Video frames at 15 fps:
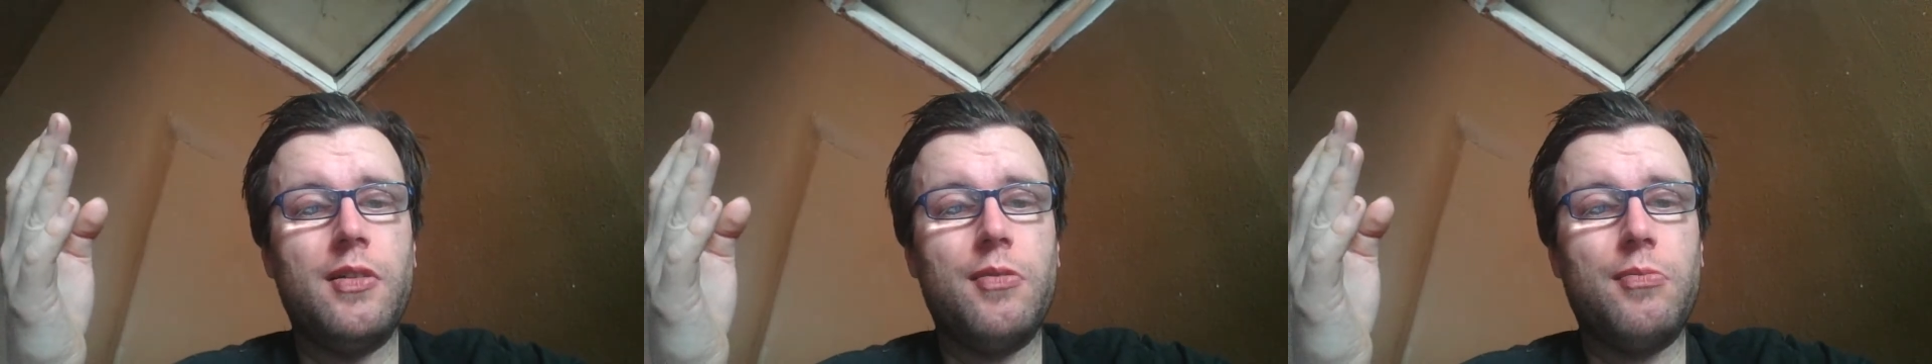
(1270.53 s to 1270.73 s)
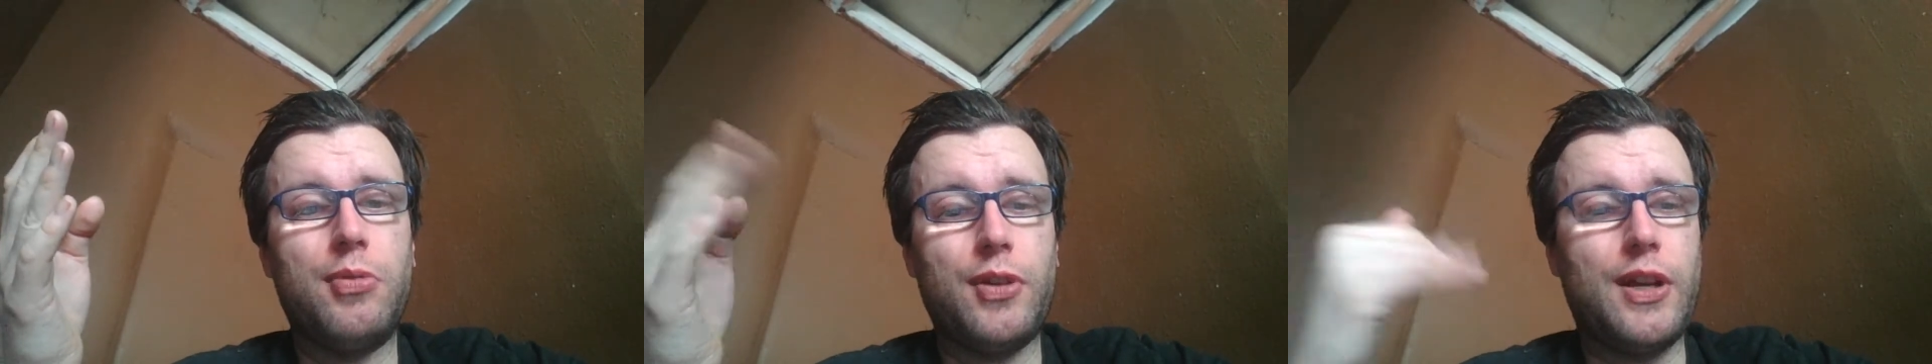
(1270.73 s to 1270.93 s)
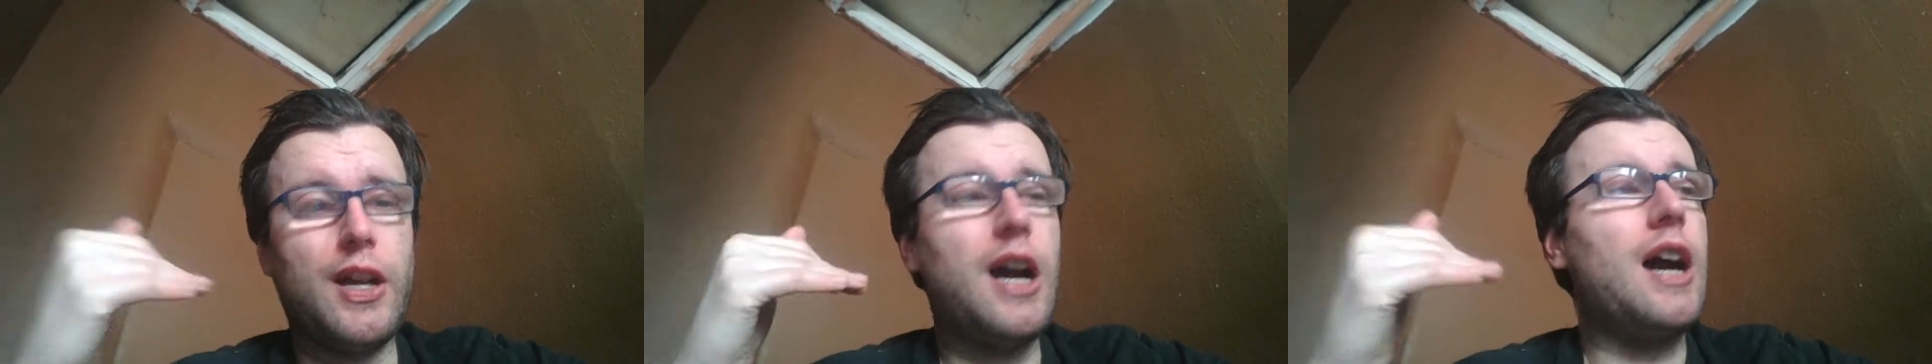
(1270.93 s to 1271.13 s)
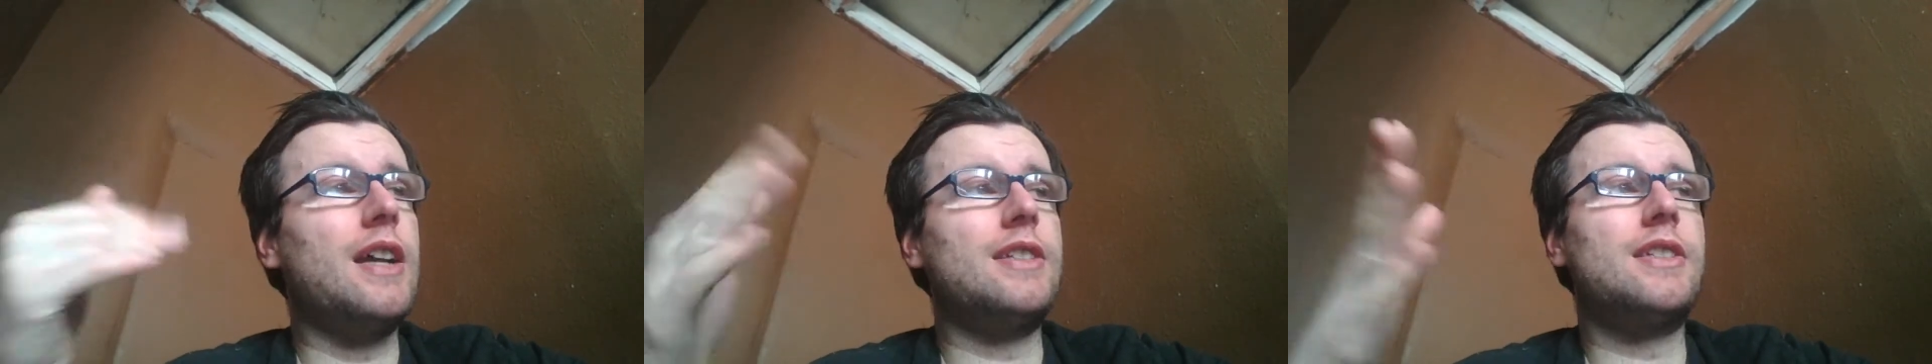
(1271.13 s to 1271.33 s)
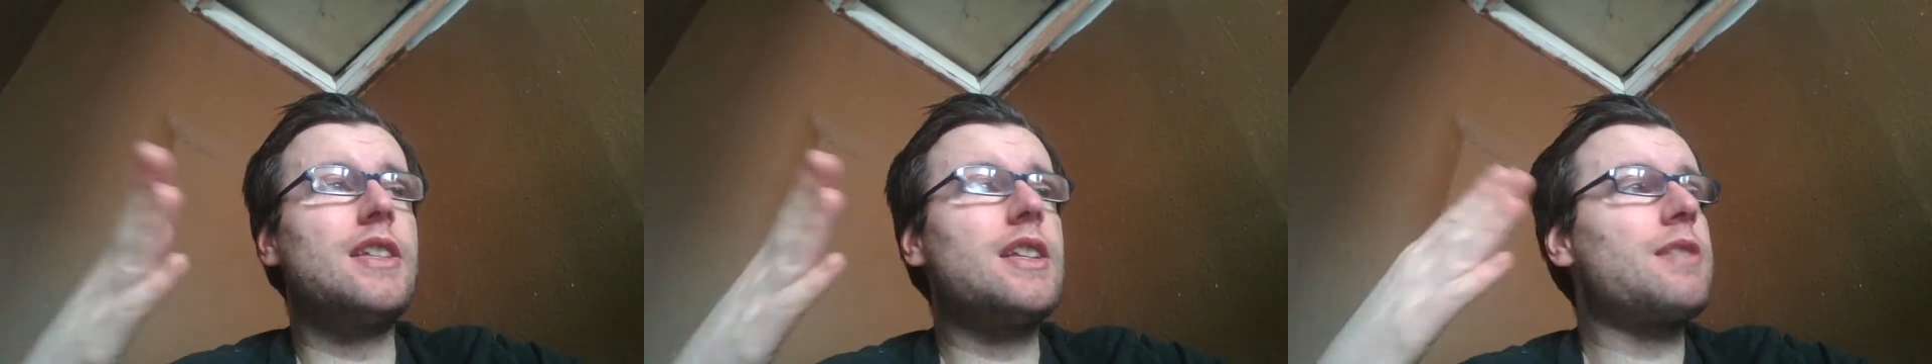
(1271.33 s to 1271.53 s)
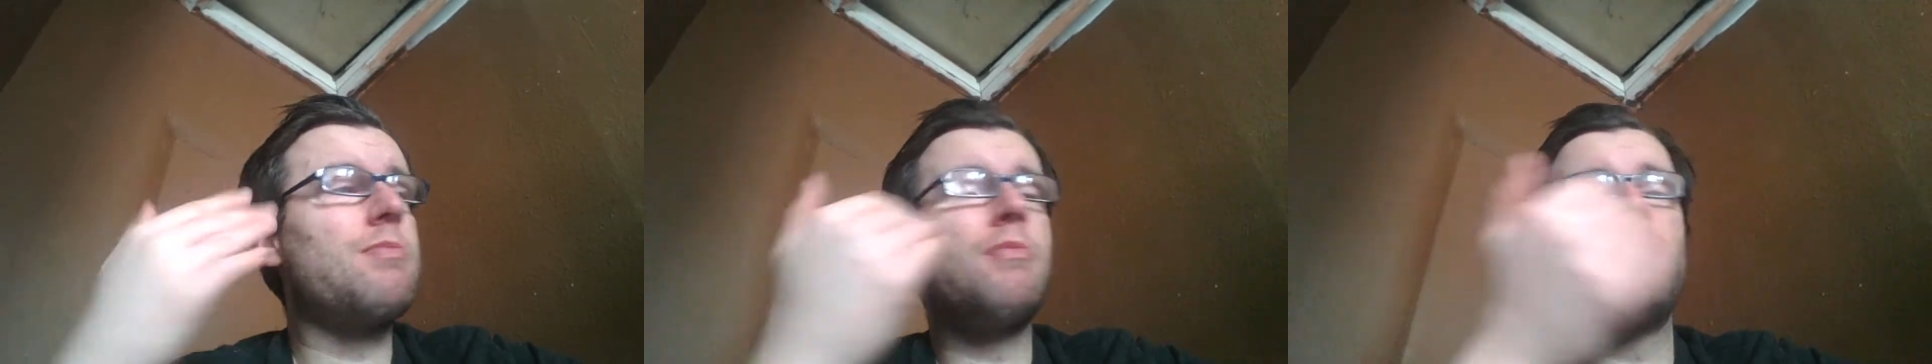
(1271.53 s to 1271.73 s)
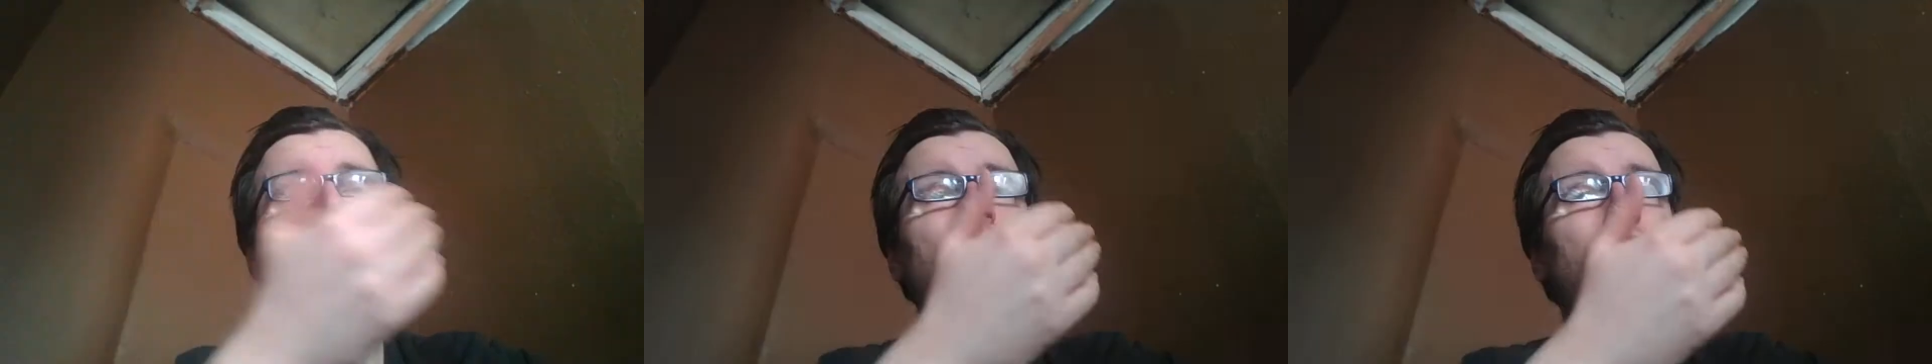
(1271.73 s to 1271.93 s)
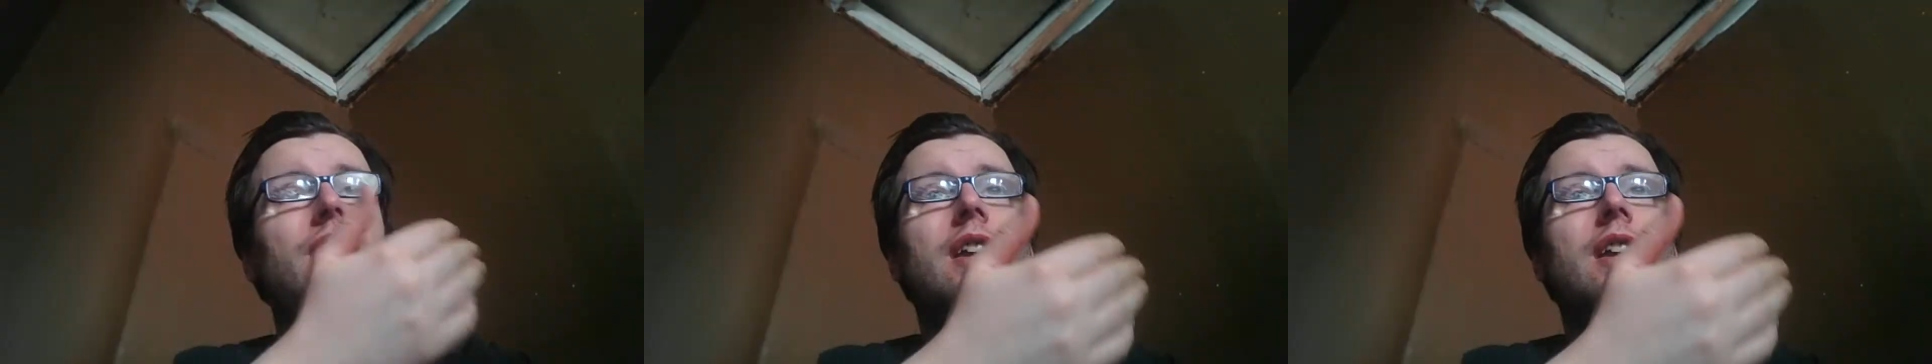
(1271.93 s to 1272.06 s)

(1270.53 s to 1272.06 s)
But guys, this movie